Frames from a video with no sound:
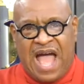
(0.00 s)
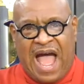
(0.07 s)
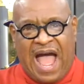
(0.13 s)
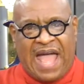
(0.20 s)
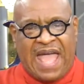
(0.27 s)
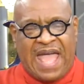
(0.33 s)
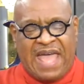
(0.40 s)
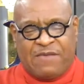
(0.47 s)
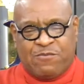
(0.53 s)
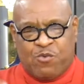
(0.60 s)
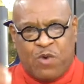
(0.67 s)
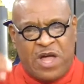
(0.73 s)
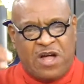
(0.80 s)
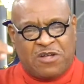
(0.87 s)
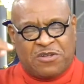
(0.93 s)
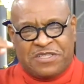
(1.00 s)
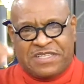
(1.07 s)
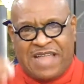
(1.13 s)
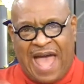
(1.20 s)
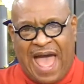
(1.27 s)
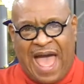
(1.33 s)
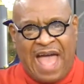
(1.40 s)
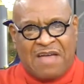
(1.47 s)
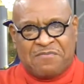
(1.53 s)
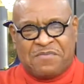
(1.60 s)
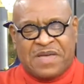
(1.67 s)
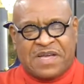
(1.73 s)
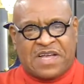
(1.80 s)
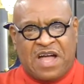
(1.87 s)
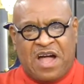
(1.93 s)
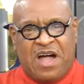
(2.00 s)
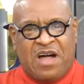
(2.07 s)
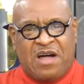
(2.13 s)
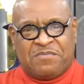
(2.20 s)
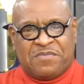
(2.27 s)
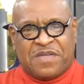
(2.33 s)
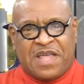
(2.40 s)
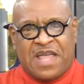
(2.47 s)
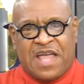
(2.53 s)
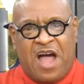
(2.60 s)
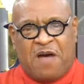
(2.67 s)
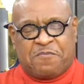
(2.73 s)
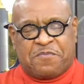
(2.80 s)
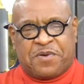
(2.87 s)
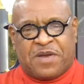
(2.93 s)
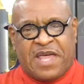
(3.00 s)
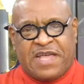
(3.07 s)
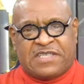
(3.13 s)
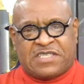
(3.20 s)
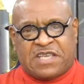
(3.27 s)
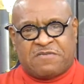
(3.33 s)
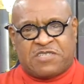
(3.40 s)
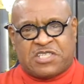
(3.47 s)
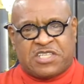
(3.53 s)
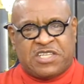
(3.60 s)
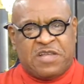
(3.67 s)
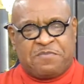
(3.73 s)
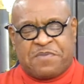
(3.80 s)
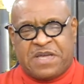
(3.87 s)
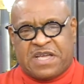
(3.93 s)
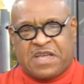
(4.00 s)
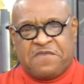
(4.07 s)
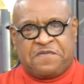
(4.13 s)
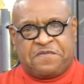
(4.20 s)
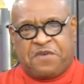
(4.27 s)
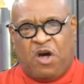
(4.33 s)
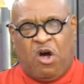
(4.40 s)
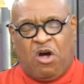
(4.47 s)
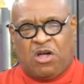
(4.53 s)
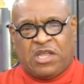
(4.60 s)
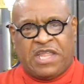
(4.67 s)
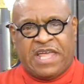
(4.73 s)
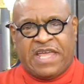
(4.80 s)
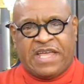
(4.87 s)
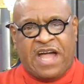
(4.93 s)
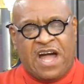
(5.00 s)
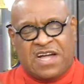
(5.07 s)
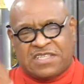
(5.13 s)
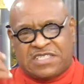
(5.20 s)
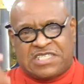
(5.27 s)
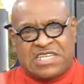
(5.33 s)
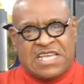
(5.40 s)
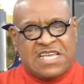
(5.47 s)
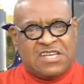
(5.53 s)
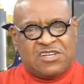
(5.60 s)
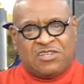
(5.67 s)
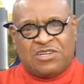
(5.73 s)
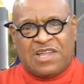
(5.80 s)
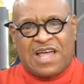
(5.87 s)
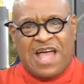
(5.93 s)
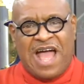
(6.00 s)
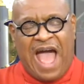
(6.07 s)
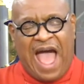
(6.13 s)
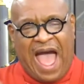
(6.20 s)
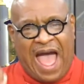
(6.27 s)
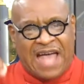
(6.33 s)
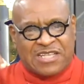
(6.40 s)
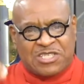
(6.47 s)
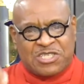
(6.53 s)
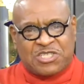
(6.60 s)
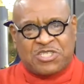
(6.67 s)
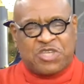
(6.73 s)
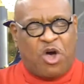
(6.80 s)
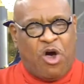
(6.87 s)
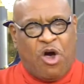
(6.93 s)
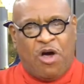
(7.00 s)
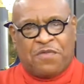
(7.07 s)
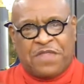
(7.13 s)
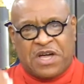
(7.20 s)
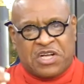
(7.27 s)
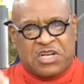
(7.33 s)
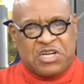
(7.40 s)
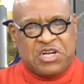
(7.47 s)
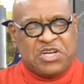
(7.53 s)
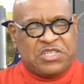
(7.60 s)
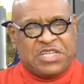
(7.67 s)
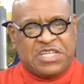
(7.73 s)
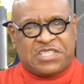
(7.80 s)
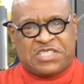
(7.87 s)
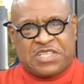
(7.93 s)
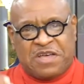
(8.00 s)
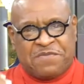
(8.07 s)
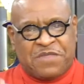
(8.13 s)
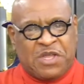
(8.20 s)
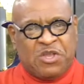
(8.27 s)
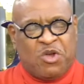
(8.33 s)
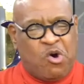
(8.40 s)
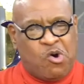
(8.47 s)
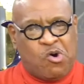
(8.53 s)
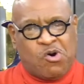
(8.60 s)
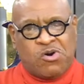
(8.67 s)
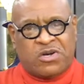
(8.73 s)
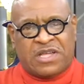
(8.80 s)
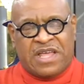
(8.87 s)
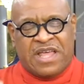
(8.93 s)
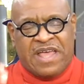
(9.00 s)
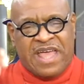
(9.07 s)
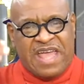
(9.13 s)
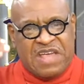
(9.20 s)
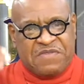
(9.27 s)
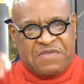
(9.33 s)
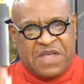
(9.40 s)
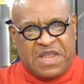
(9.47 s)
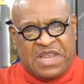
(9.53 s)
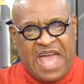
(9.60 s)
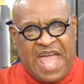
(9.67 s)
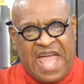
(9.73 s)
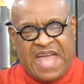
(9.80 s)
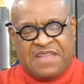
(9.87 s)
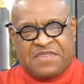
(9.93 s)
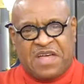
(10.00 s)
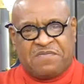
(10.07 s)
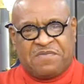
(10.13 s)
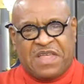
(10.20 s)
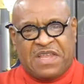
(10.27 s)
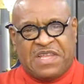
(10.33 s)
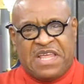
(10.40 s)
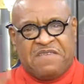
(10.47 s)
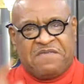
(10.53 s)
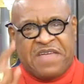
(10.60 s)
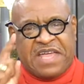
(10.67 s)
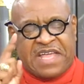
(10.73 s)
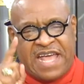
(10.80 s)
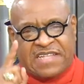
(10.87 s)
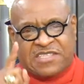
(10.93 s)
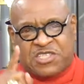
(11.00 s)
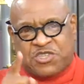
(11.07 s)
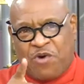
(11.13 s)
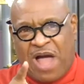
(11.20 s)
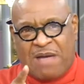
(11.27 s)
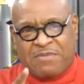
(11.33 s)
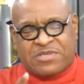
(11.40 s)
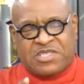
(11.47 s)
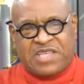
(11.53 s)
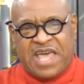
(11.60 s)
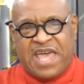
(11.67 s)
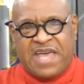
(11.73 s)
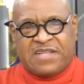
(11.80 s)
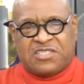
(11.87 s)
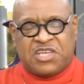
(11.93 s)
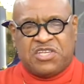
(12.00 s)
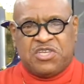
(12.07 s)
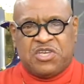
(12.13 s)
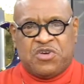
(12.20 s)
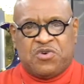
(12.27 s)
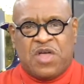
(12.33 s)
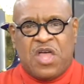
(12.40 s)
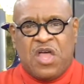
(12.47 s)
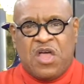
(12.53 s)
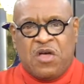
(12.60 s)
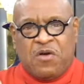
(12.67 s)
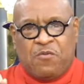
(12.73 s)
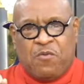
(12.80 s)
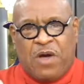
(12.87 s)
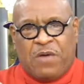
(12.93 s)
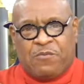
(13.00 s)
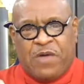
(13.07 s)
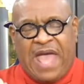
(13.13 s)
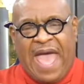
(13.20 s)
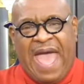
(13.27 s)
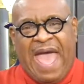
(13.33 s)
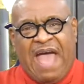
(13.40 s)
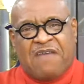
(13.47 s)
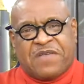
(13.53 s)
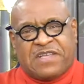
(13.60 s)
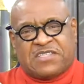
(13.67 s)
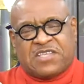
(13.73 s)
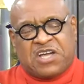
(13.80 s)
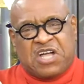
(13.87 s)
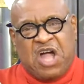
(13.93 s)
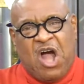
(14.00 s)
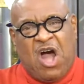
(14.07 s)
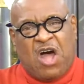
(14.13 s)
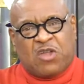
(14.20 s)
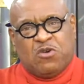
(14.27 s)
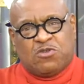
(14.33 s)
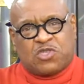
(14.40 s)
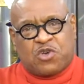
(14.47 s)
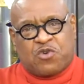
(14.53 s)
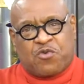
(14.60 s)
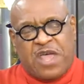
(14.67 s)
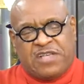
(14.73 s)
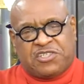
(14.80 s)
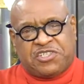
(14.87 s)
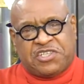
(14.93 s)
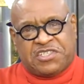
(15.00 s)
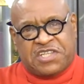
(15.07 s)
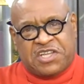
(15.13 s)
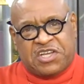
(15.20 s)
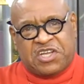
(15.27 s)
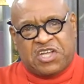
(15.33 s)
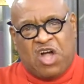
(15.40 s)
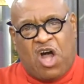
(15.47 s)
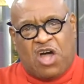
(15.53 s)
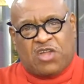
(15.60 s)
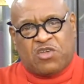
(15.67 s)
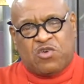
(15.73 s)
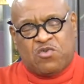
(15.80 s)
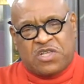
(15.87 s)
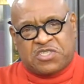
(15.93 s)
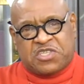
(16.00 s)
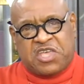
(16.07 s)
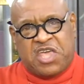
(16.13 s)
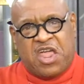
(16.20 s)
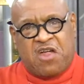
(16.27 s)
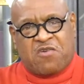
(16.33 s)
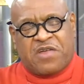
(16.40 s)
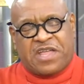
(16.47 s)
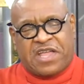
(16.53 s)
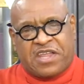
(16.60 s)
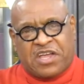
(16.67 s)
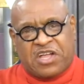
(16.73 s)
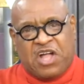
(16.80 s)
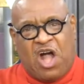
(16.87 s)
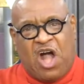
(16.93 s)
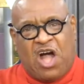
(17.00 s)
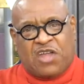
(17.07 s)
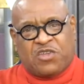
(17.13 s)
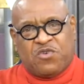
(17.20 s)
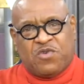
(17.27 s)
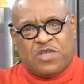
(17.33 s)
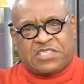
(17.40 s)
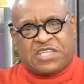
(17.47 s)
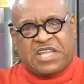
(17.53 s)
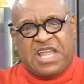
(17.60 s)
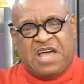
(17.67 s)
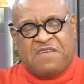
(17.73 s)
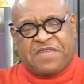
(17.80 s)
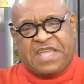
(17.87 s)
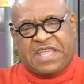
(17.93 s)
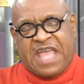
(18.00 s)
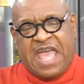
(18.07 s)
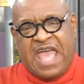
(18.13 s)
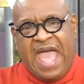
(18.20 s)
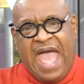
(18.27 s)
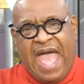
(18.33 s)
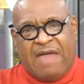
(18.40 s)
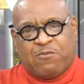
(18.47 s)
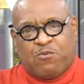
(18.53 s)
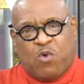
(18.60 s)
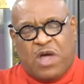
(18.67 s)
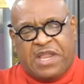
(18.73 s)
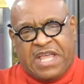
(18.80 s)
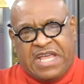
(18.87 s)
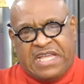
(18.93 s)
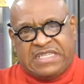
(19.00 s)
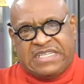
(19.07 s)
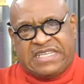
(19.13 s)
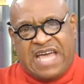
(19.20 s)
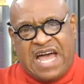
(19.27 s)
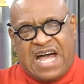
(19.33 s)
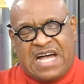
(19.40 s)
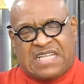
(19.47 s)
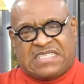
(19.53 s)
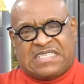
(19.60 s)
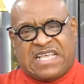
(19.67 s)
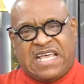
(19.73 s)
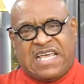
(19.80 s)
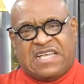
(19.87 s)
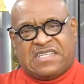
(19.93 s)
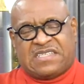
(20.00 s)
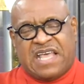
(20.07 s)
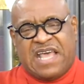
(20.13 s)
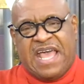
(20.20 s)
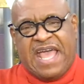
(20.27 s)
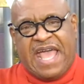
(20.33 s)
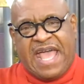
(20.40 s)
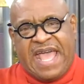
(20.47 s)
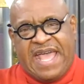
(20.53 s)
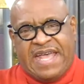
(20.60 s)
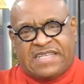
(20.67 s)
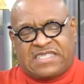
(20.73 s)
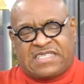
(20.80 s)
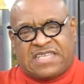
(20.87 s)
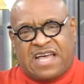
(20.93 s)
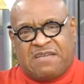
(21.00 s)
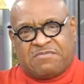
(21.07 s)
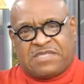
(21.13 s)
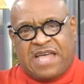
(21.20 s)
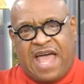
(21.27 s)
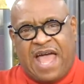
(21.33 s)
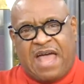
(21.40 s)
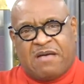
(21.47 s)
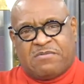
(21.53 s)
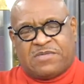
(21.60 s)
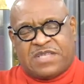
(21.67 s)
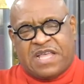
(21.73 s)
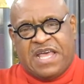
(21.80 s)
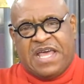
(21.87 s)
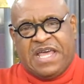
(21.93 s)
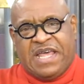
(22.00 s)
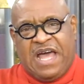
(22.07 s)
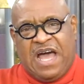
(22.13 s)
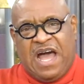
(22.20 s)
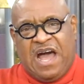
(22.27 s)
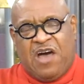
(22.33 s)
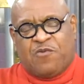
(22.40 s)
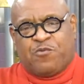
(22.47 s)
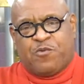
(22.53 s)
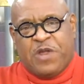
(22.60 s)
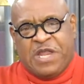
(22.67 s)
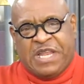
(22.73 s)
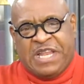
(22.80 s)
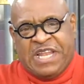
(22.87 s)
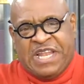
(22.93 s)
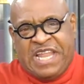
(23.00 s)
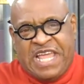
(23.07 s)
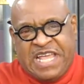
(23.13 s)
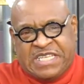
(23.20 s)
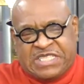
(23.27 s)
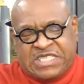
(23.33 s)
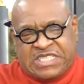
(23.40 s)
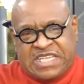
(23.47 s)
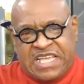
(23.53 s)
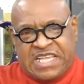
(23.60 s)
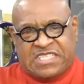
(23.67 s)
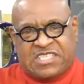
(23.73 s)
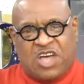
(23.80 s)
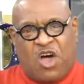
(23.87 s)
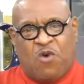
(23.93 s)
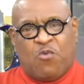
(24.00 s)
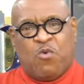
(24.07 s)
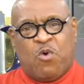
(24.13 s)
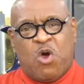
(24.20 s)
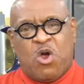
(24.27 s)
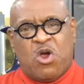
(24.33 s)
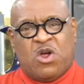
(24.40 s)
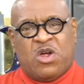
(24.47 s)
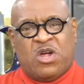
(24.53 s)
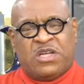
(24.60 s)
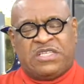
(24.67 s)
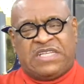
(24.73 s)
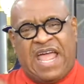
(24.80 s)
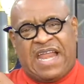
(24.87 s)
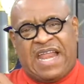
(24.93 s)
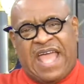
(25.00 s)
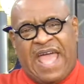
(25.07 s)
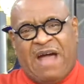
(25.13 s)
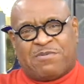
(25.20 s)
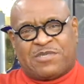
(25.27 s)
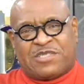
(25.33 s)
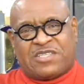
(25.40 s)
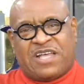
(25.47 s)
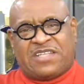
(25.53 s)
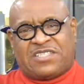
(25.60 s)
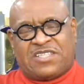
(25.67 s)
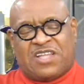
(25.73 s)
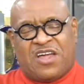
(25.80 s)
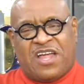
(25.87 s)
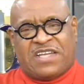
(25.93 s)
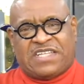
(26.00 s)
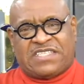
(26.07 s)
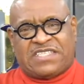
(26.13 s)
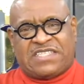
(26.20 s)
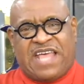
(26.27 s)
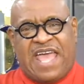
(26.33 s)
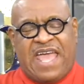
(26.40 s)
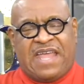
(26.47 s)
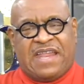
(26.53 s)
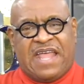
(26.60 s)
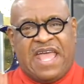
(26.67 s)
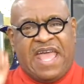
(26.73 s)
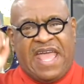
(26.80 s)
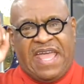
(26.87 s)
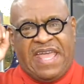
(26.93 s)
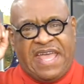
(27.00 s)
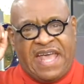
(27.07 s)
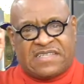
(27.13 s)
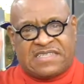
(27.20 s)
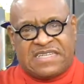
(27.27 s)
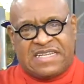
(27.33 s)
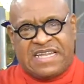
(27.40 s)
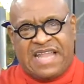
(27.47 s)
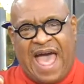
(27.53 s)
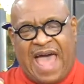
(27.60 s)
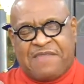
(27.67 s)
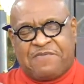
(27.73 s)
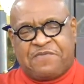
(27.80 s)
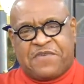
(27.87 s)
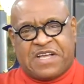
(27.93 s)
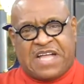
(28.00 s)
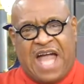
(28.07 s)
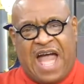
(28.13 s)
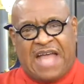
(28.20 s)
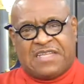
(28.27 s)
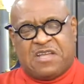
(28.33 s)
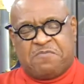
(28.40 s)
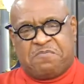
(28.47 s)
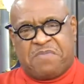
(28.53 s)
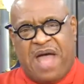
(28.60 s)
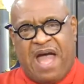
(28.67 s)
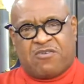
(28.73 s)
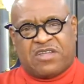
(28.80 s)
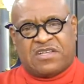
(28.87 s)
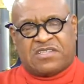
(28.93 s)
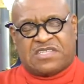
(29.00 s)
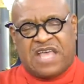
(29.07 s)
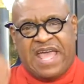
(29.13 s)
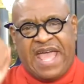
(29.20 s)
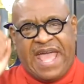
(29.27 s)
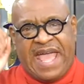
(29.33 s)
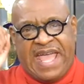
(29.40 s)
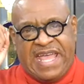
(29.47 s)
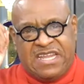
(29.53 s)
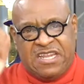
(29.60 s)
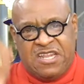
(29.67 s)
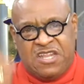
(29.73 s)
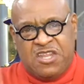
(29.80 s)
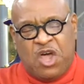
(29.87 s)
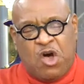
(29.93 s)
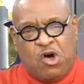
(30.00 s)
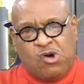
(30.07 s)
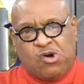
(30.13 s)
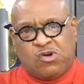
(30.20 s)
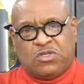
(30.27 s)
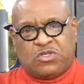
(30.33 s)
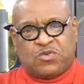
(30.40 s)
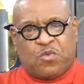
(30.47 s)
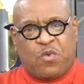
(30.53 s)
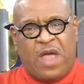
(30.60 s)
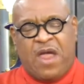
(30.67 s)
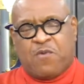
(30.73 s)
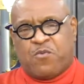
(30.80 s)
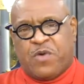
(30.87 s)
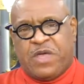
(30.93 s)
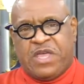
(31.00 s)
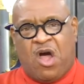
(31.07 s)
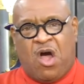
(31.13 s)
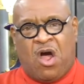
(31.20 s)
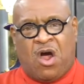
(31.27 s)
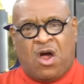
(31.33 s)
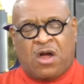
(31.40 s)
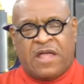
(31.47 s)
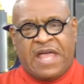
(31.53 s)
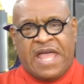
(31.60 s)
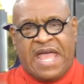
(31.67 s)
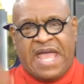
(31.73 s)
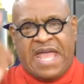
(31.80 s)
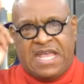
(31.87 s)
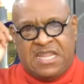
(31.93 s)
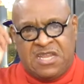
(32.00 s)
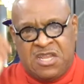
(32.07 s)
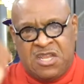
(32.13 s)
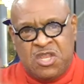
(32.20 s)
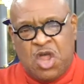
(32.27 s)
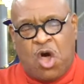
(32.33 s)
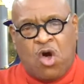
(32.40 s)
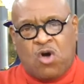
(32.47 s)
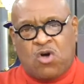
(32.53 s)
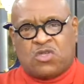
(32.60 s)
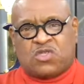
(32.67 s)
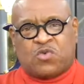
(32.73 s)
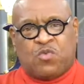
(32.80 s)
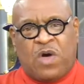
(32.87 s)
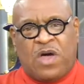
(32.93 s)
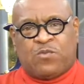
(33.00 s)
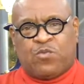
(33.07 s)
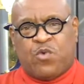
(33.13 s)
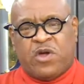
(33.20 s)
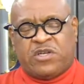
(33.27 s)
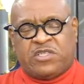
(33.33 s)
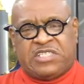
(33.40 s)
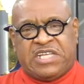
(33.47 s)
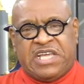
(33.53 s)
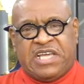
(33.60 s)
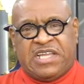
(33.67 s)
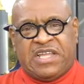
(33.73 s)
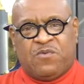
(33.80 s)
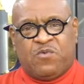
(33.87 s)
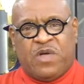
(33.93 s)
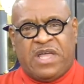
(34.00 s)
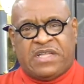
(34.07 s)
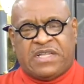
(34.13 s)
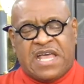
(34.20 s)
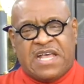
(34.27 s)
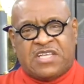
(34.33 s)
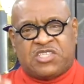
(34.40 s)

I had well nigh become a place of slipping and falling until I saw the goodness of the Lord in the land of the living. And so I'm saying to you, what we have is a God who's gracious and a God who is caring and a God who is loving. And what he does is he sometimes uh, releases a word that helps us to understand He has not forgotten about us. He knows where we are, He knows what we're dealing with.